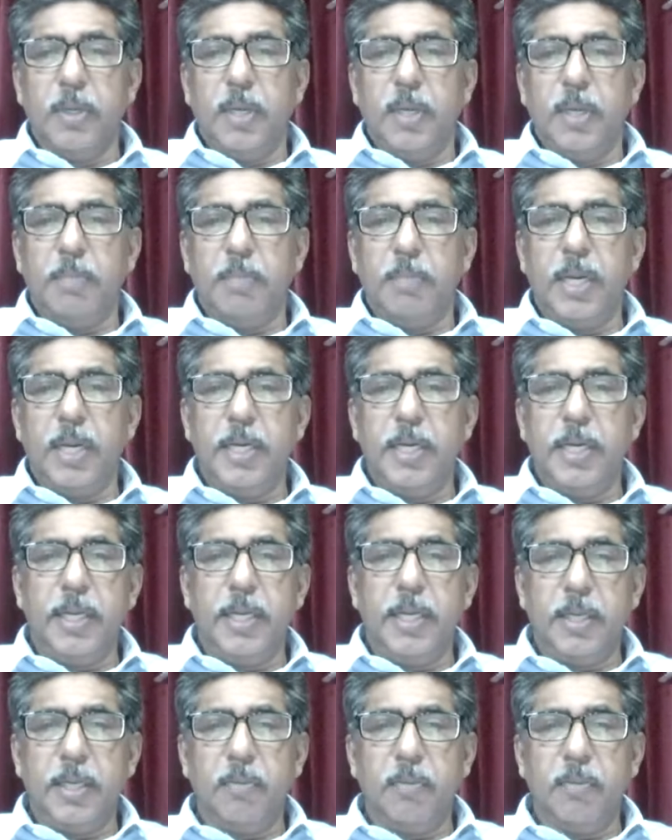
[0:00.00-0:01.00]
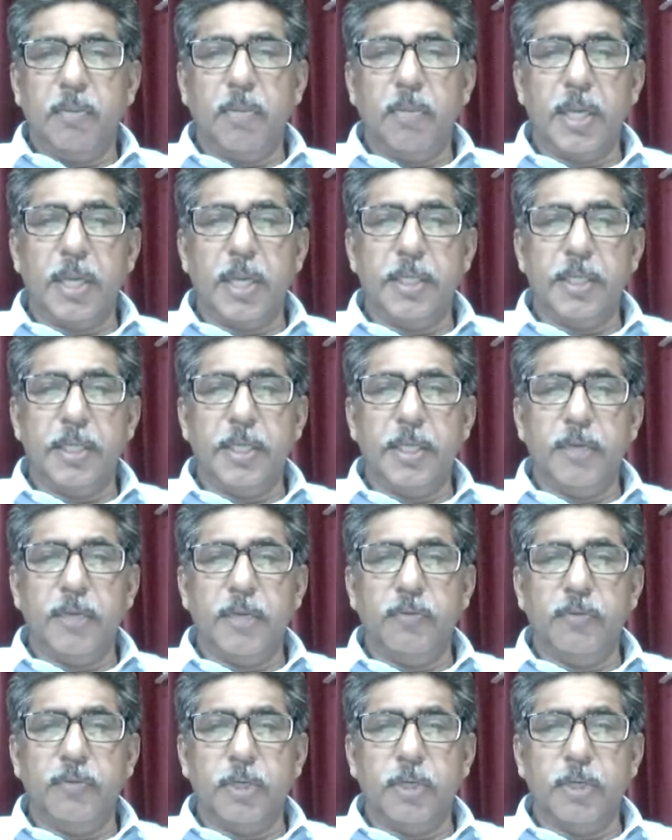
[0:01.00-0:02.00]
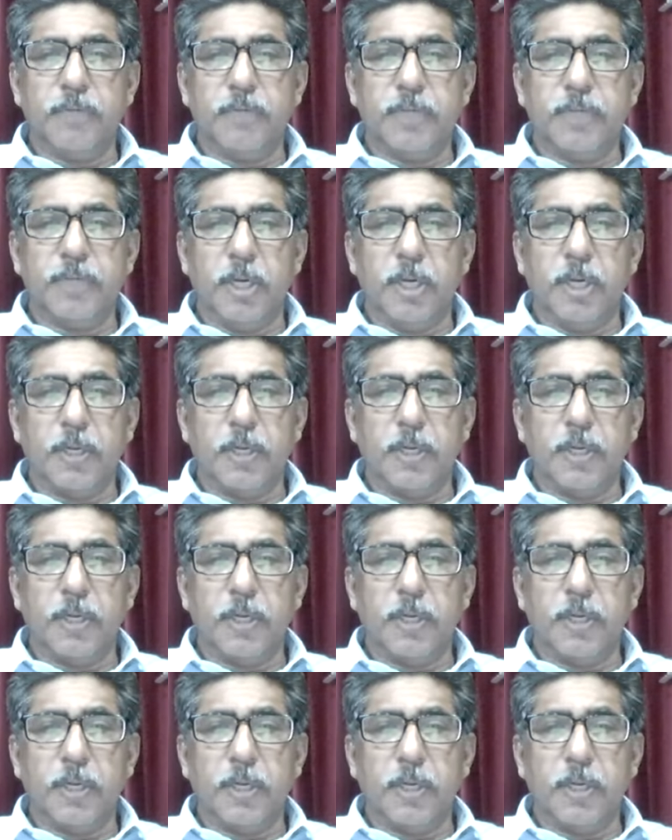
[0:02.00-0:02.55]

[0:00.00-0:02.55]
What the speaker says: abiding by the Word of God.